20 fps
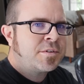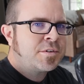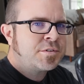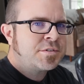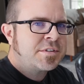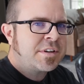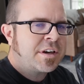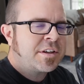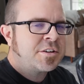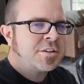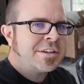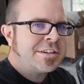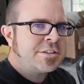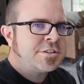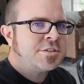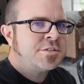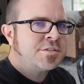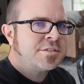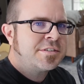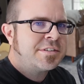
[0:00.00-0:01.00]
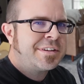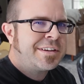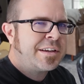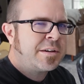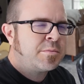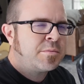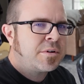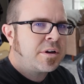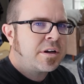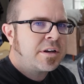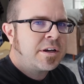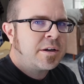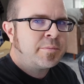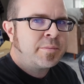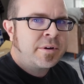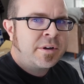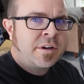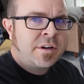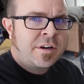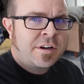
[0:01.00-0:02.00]
those other issues that Ian brought
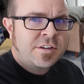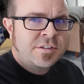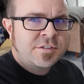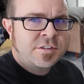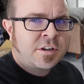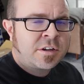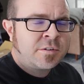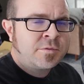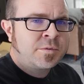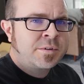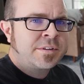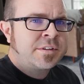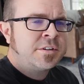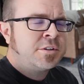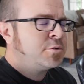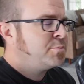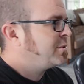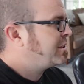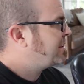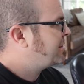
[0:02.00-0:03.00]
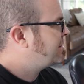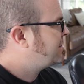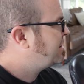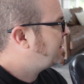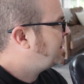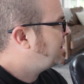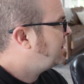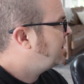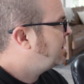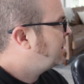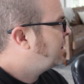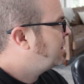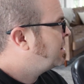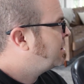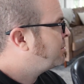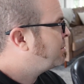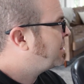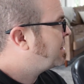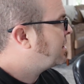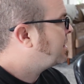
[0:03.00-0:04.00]
up are solved with the new PC.
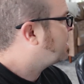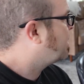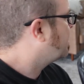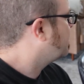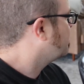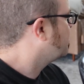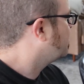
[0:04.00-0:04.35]
But uh,